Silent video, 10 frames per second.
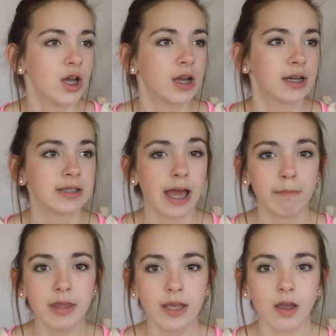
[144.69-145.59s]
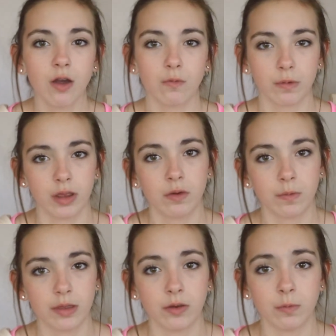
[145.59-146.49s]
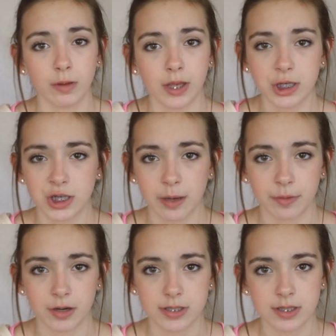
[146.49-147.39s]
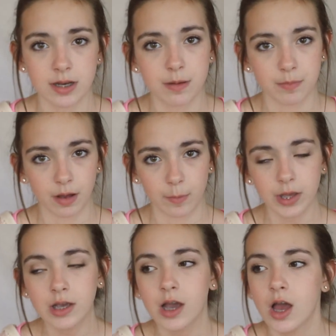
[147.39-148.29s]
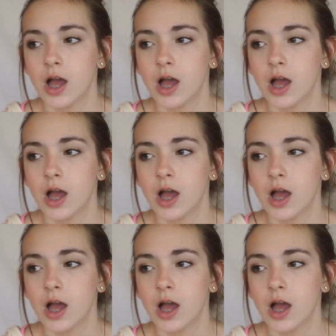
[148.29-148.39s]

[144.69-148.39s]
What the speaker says: because I'm like a really, really, really shy person in public.